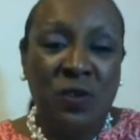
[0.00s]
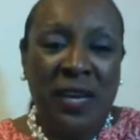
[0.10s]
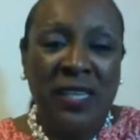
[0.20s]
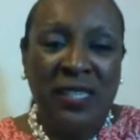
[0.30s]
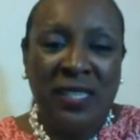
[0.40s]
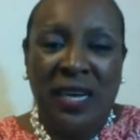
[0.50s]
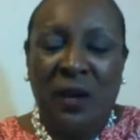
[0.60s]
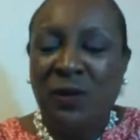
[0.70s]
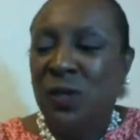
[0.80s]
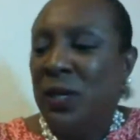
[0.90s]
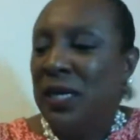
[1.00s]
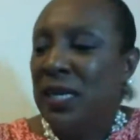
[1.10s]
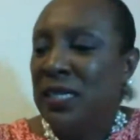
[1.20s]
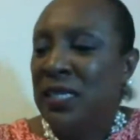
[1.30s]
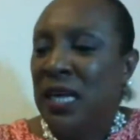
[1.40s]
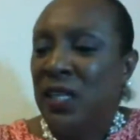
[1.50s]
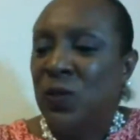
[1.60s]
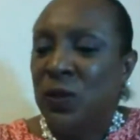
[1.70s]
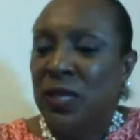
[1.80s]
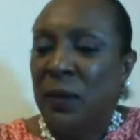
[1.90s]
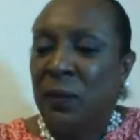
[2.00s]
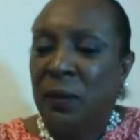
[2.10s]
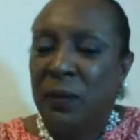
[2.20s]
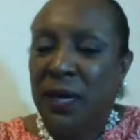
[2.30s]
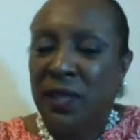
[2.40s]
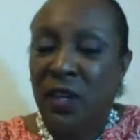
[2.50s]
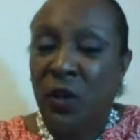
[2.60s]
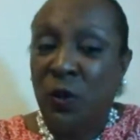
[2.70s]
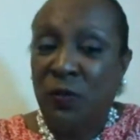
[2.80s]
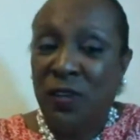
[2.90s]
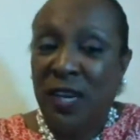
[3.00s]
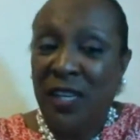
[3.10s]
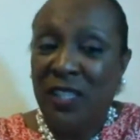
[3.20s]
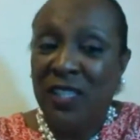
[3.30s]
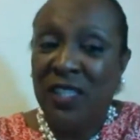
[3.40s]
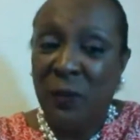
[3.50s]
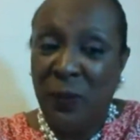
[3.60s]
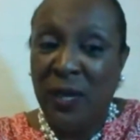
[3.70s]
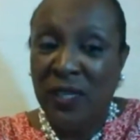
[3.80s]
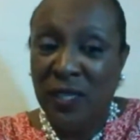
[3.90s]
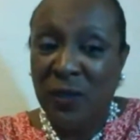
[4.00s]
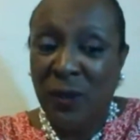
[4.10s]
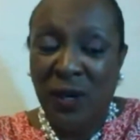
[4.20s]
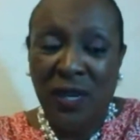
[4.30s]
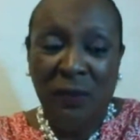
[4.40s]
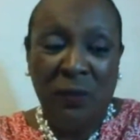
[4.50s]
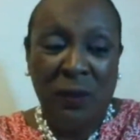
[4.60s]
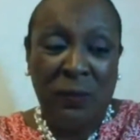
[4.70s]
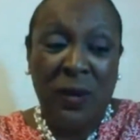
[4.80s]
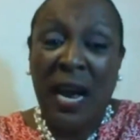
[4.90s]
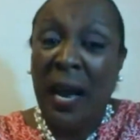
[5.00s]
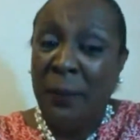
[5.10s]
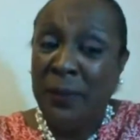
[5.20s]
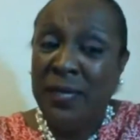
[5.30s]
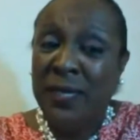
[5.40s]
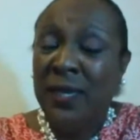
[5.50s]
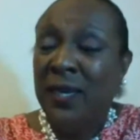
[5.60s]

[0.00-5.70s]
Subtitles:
rings now. So I guess that's what they mean by the notifications, the bell squad, perhaps.